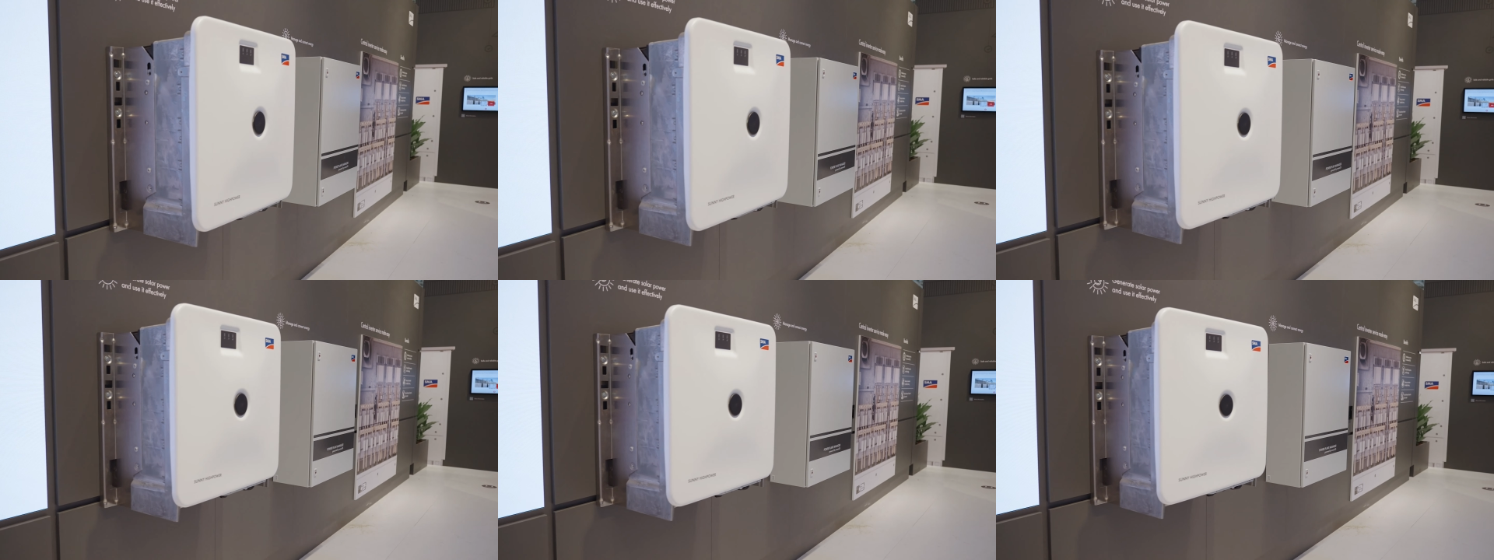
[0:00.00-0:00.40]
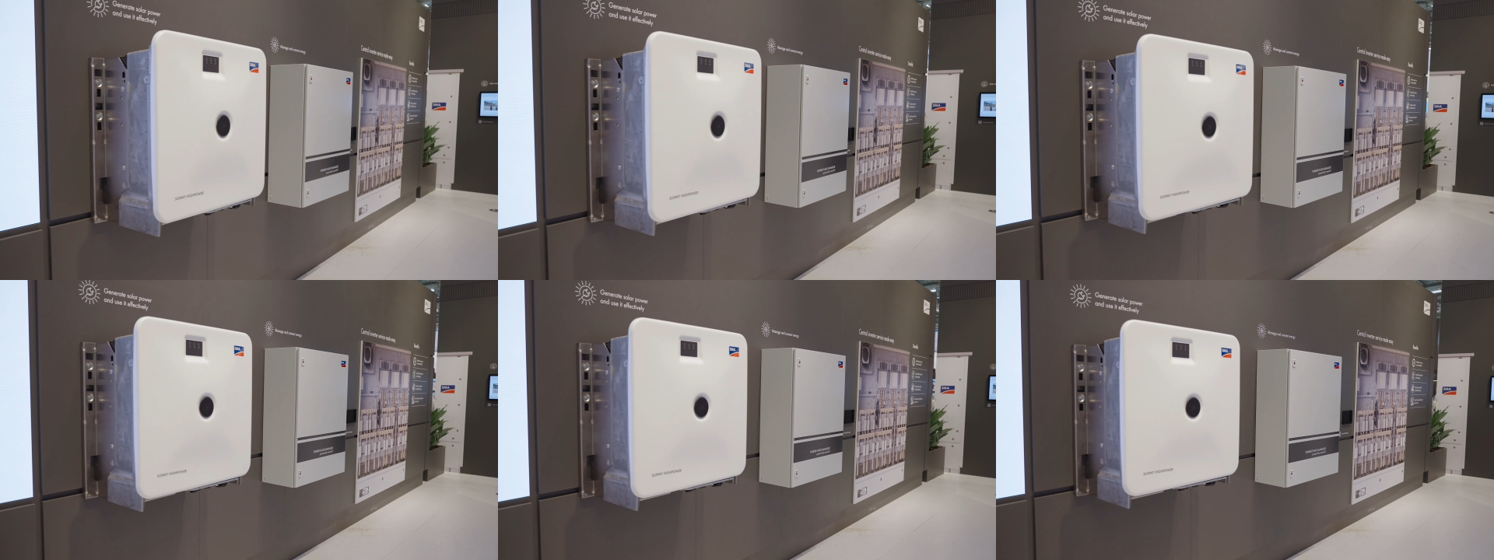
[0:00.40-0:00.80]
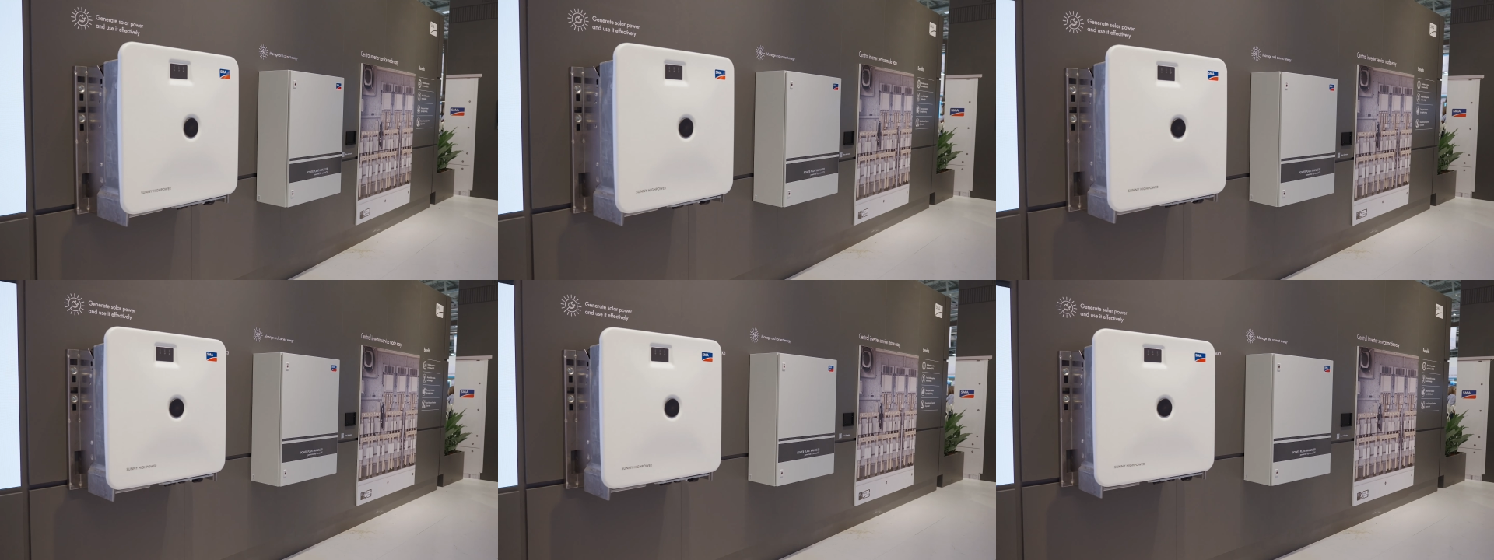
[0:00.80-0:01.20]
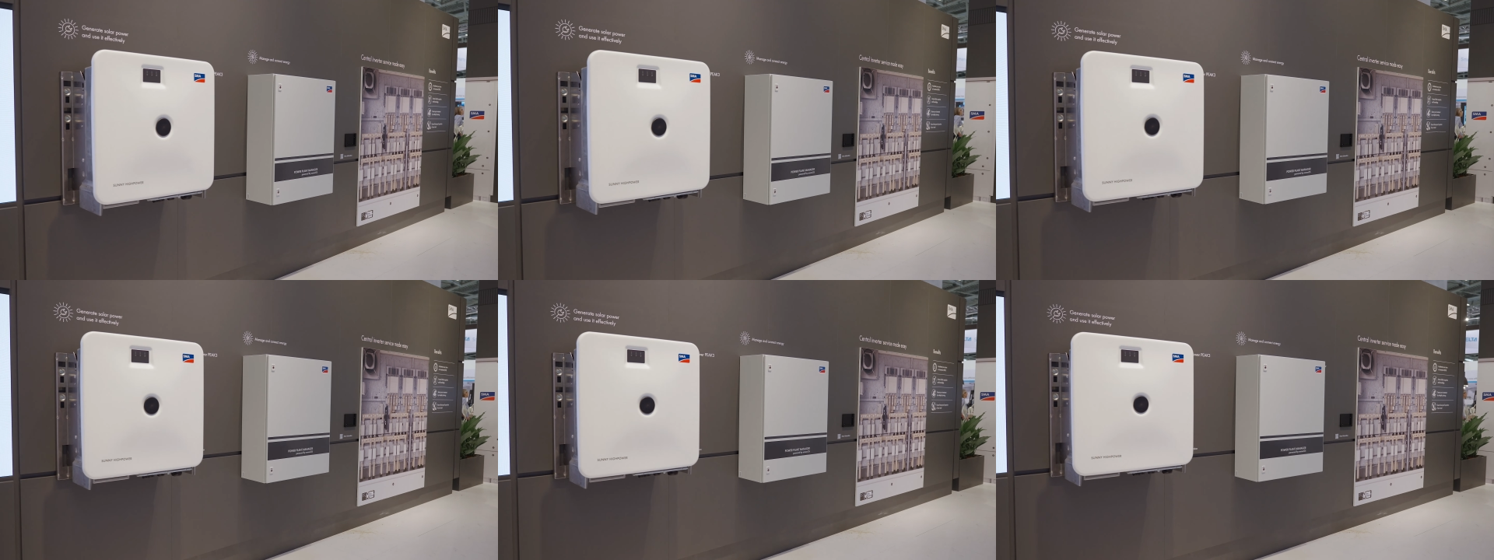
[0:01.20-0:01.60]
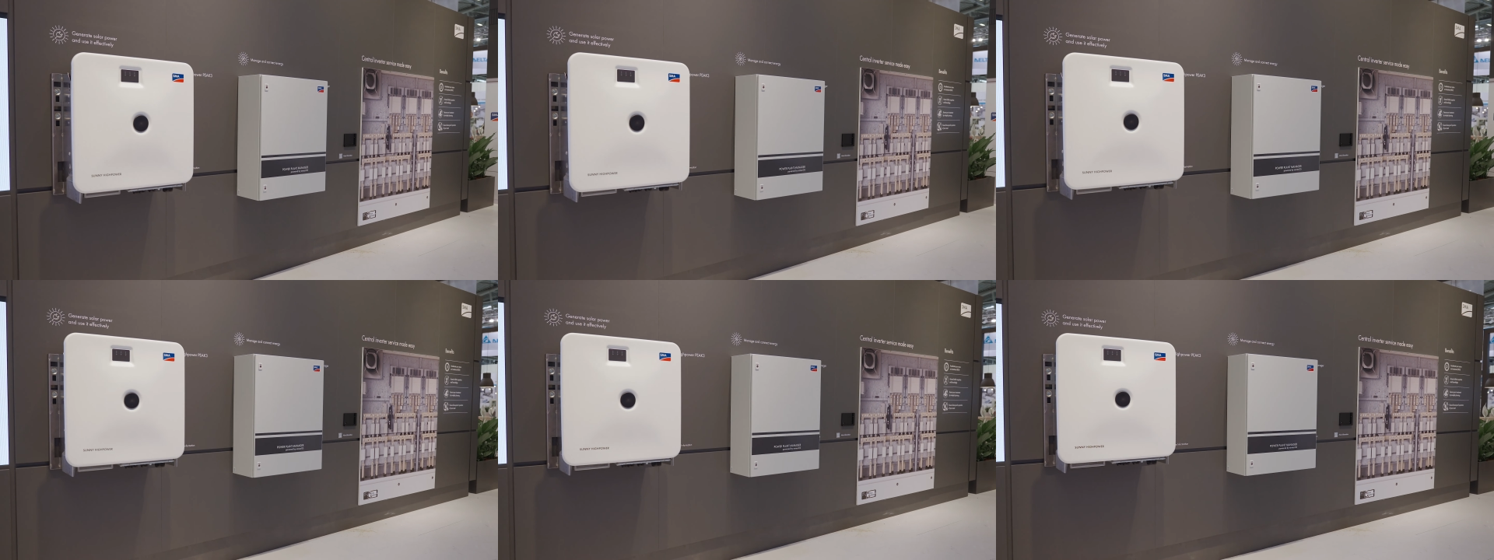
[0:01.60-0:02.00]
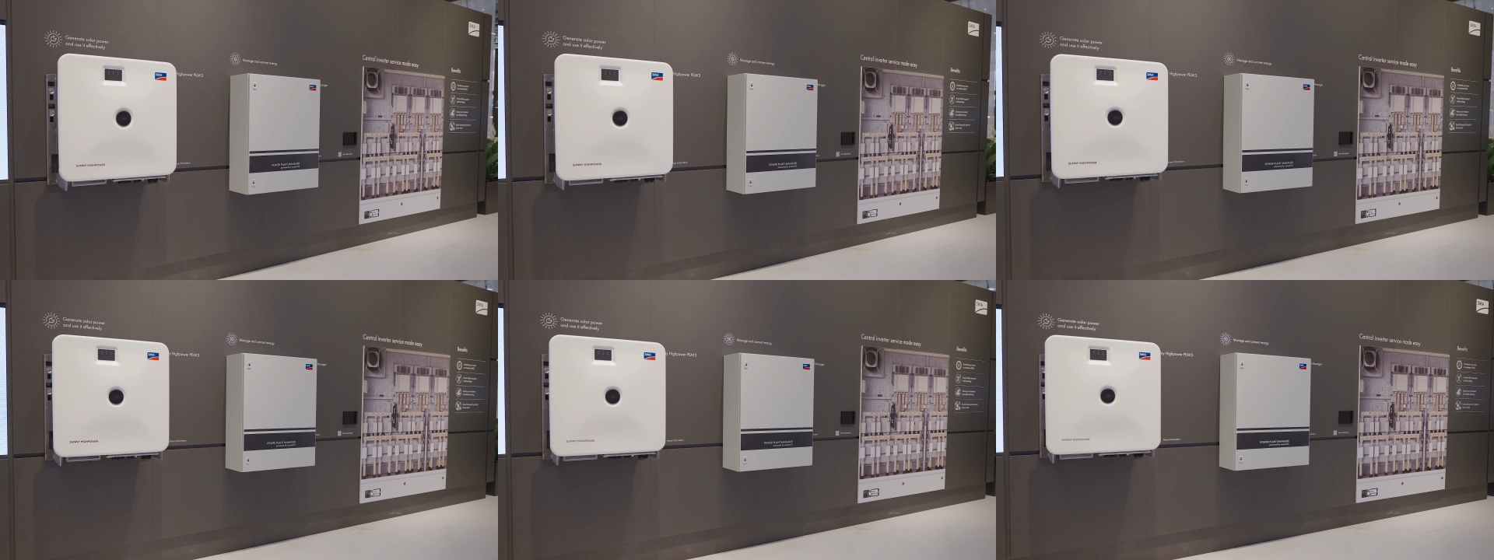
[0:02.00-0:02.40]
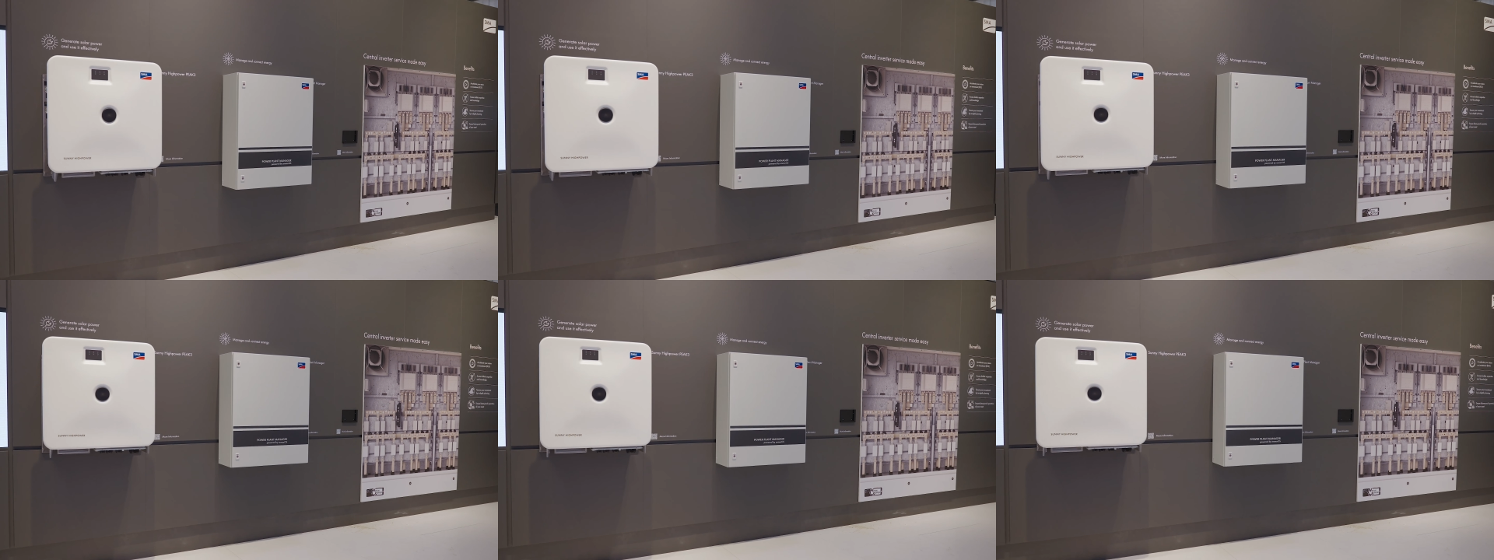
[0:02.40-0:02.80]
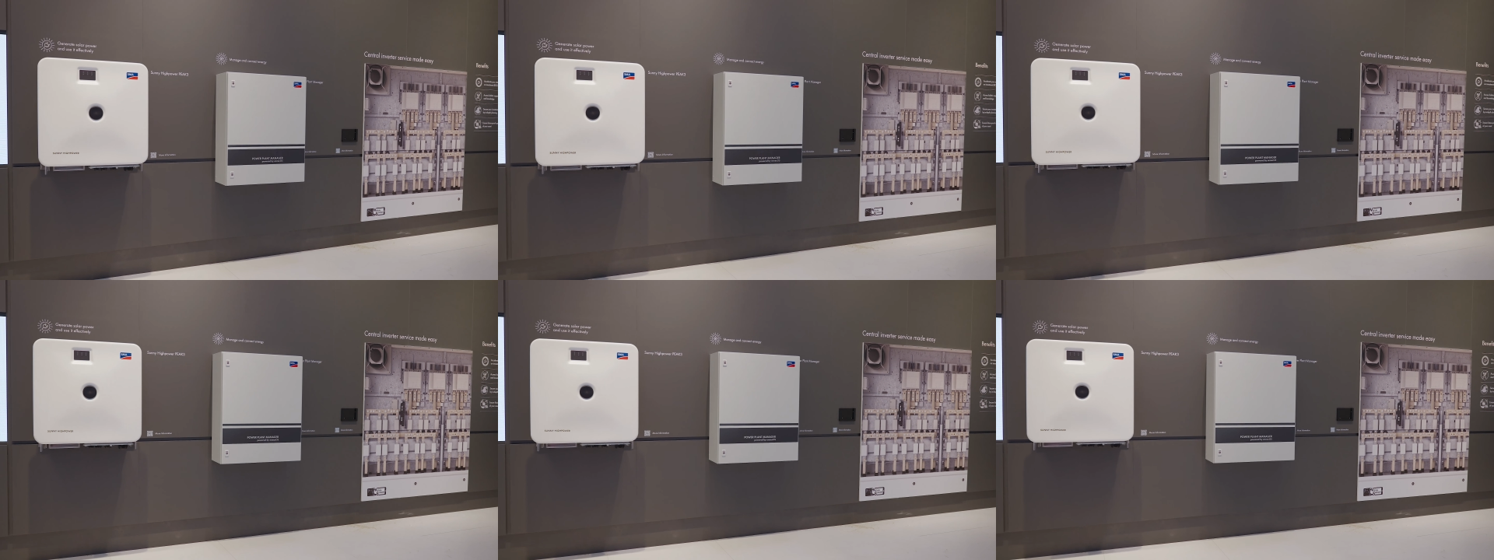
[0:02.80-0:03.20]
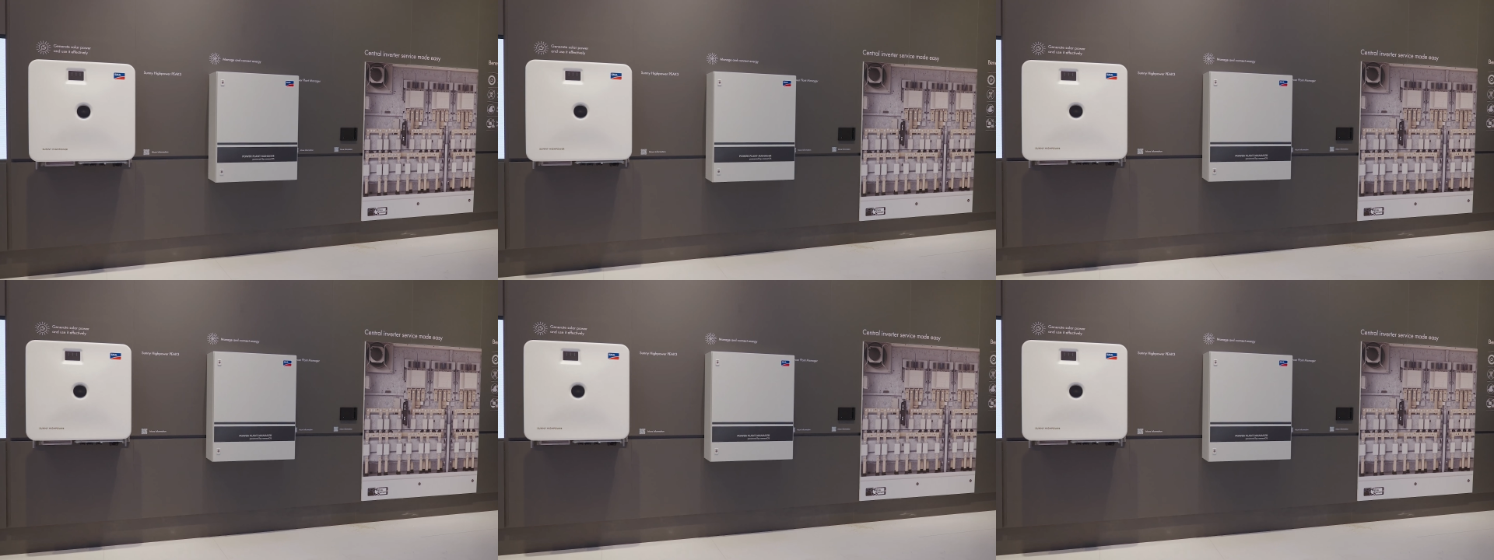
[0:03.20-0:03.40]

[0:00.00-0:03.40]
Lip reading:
[unreadable: no face in view]